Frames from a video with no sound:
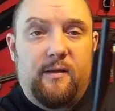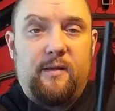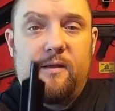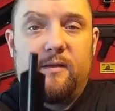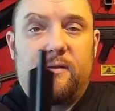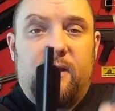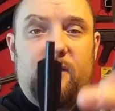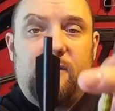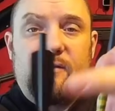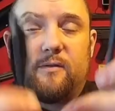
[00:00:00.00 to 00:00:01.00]

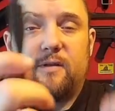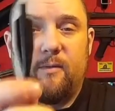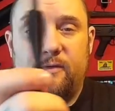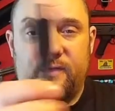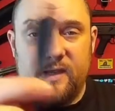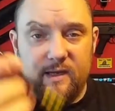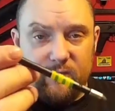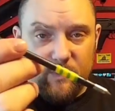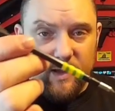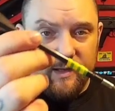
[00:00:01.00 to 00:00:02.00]
So some of these
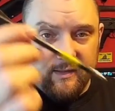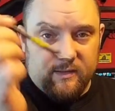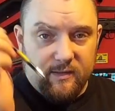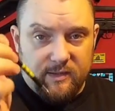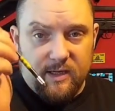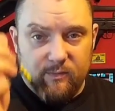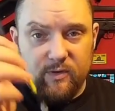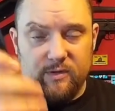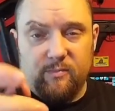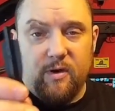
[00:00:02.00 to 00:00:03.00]
ones, the cheap
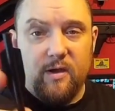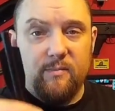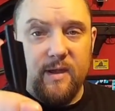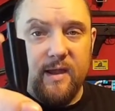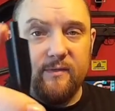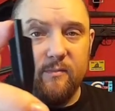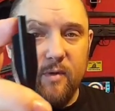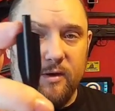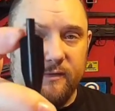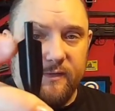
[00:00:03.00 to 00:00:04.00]
ones you buy, you may have to
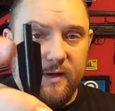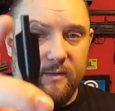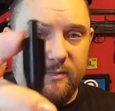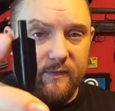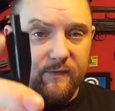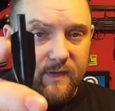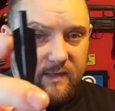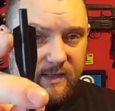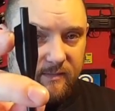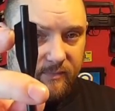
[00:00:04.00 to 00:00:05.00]
modify them to fit
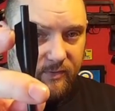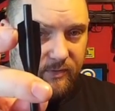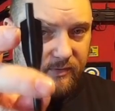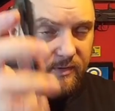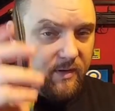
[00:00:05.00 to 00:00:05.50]
in good.